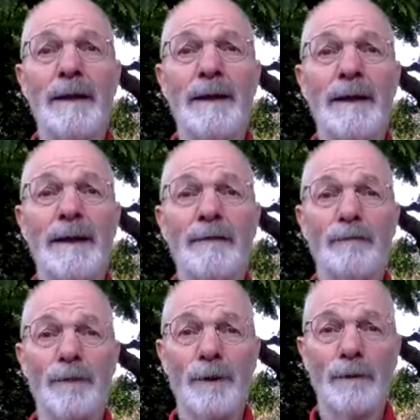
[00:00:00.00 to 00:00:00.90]

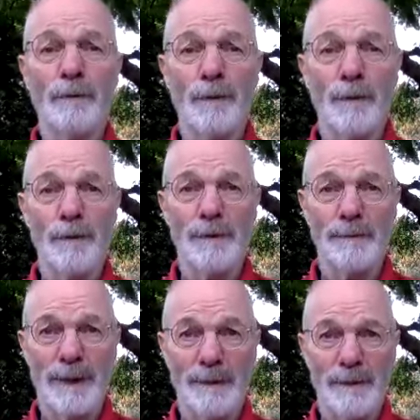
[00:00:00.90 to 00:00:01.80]
And roll forwards
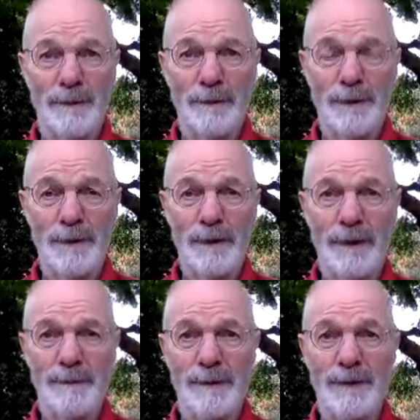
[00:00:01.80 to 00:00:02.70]
and backwards a few
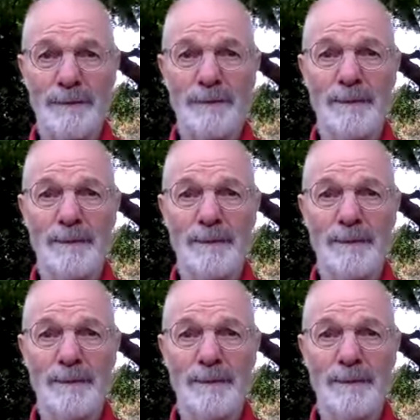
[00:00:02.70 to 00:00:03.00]
times.